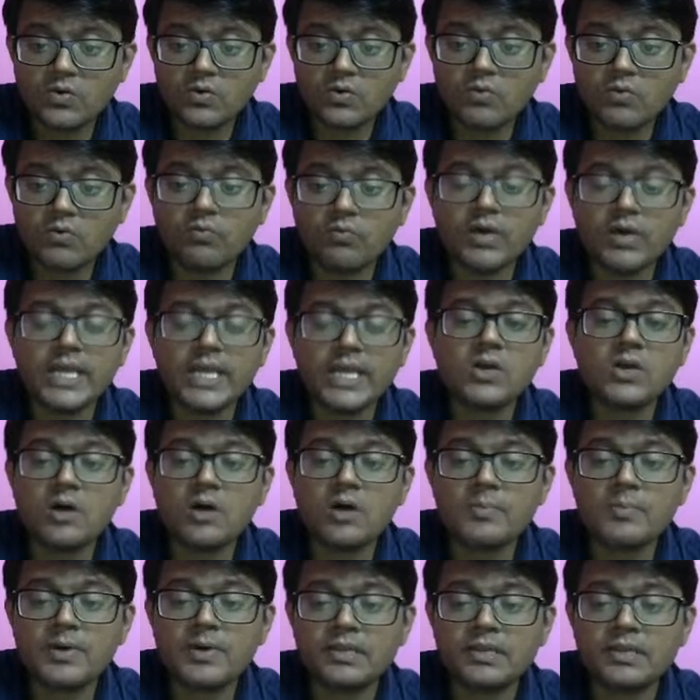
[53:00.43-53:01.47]
y
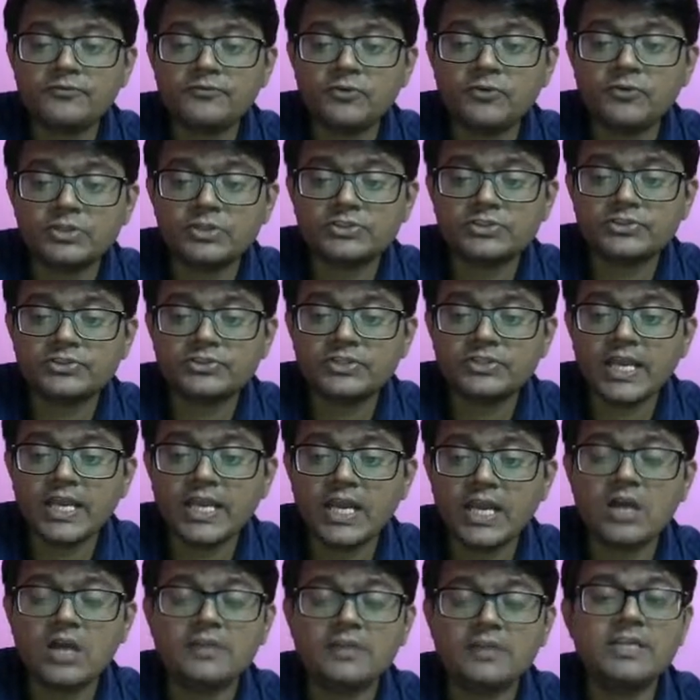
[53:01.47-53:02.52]
component of the force
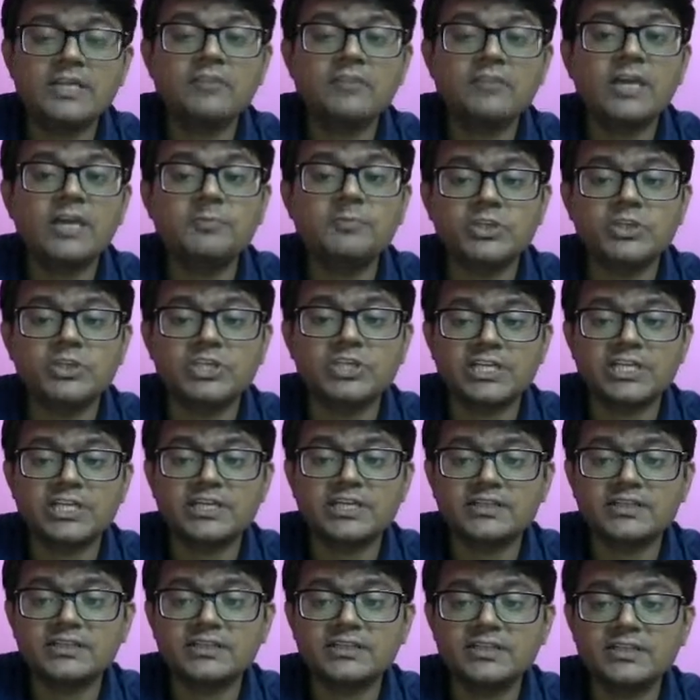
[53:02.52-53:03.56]
along with the y position.
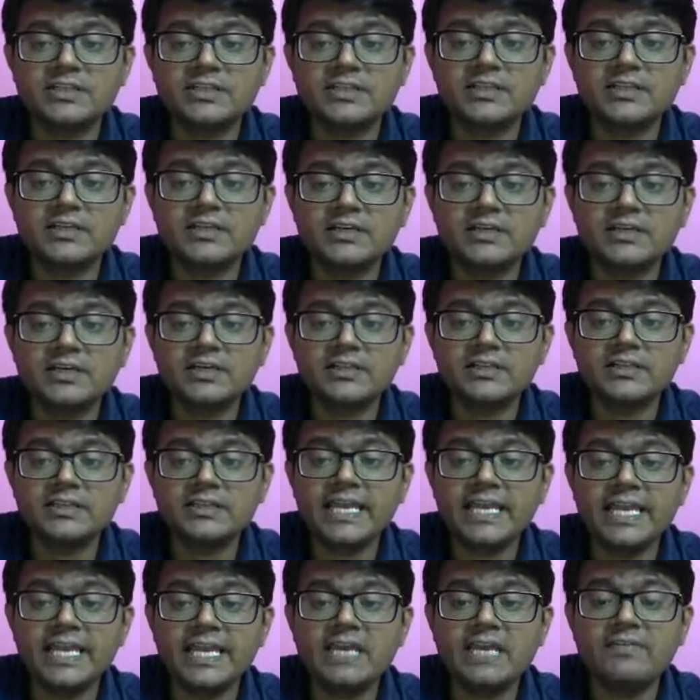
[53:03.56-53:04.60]
The
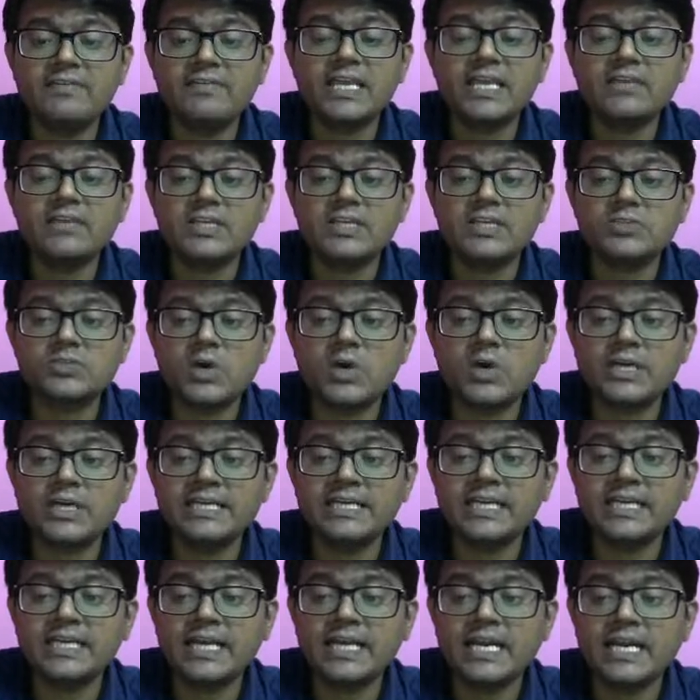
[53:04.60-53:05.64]
area will give us what?
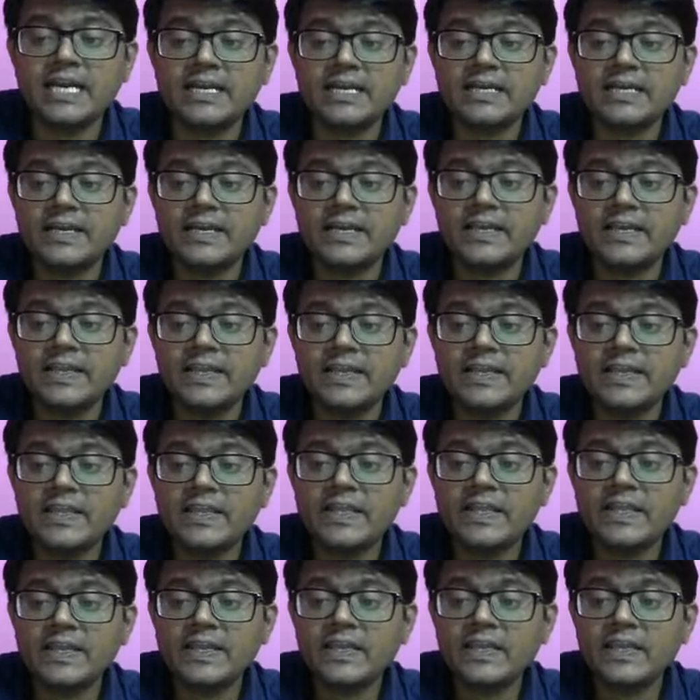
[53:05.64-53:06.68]
Integral
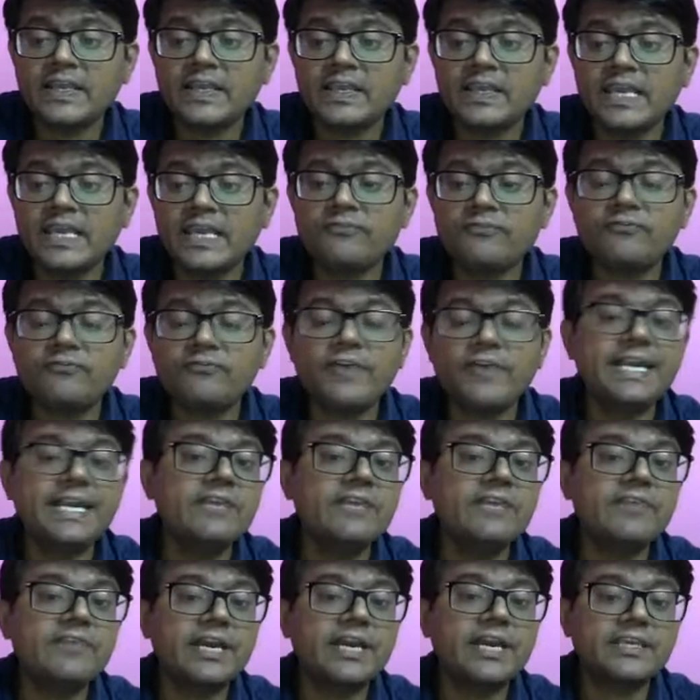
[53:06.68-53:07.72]
fy
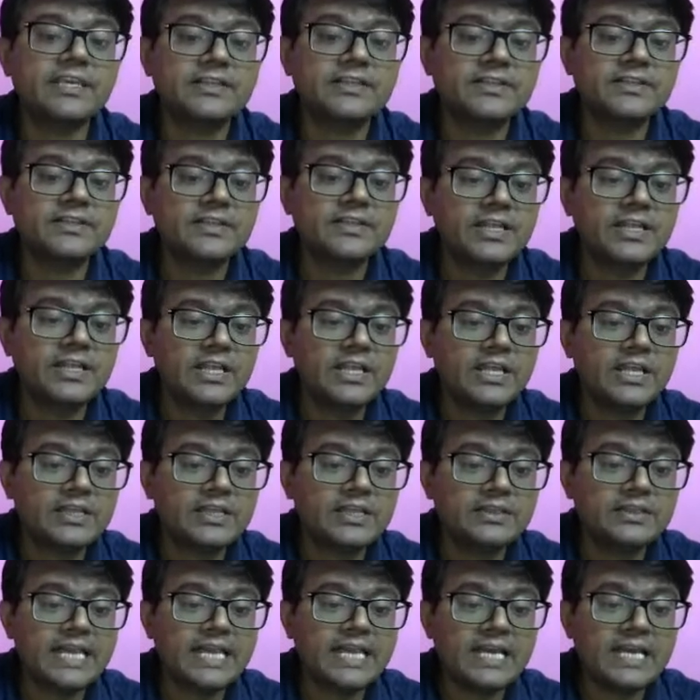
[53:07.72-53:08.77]
dy.
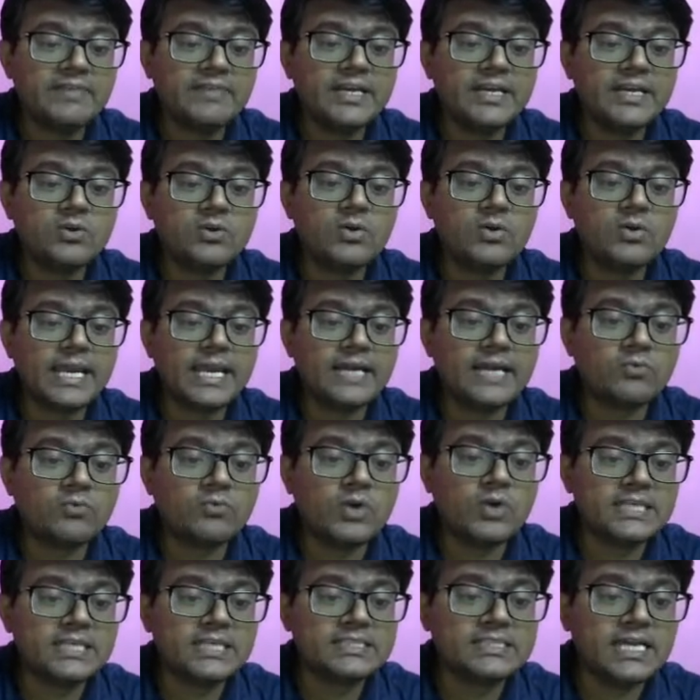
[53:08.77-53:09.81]
Then we need to look at
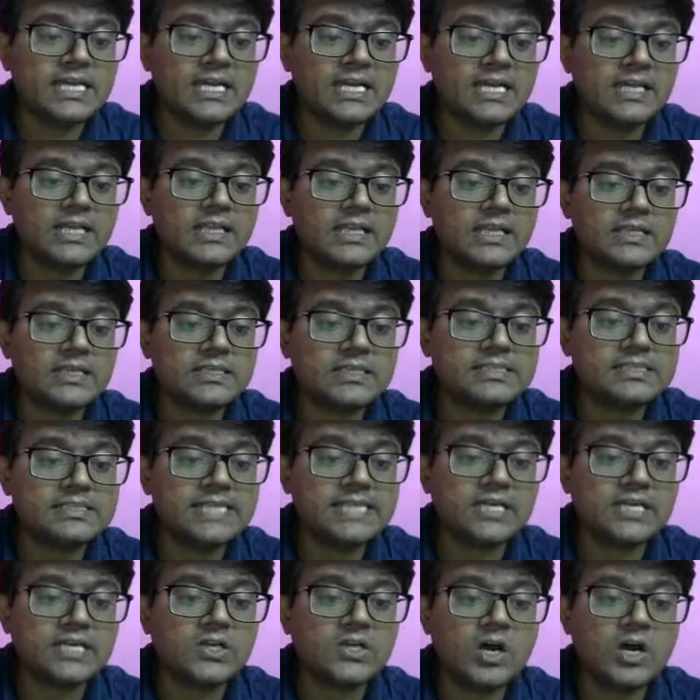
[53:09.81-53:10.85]
what is the z
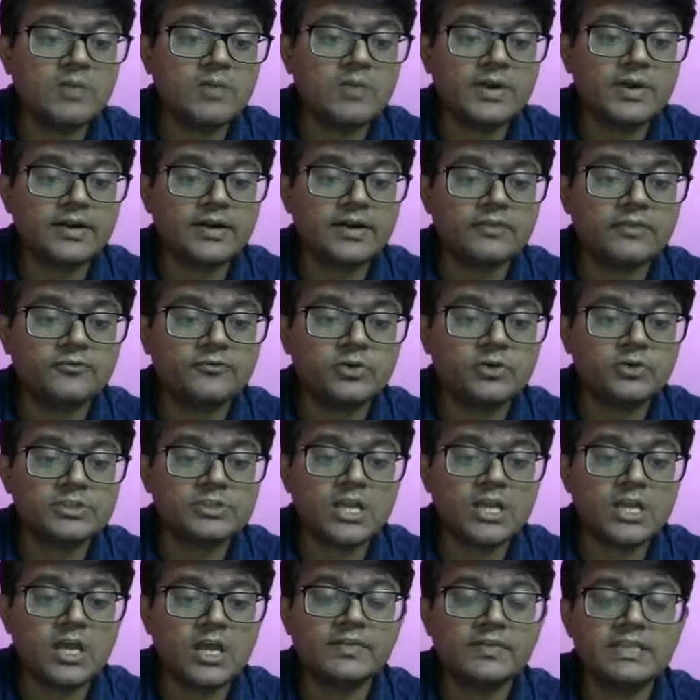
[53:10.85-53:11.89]
component of the force
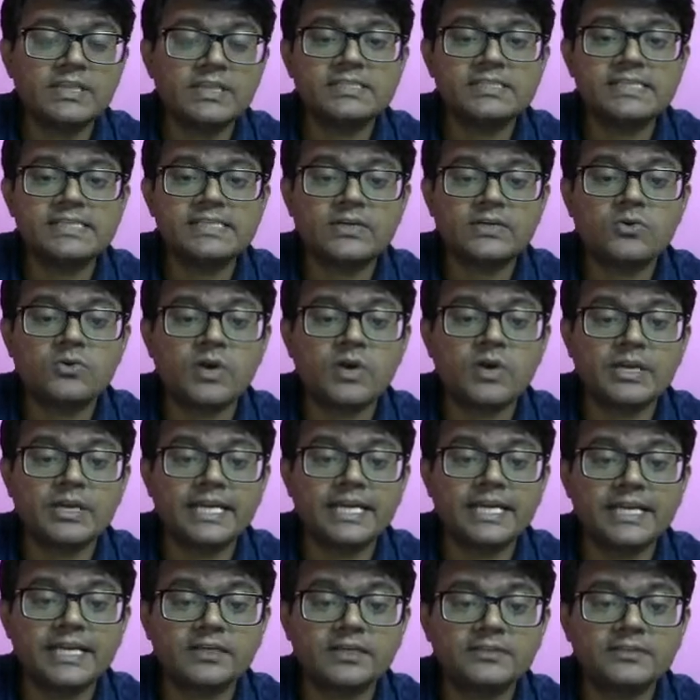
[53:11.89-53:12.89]
along with the z coordinate.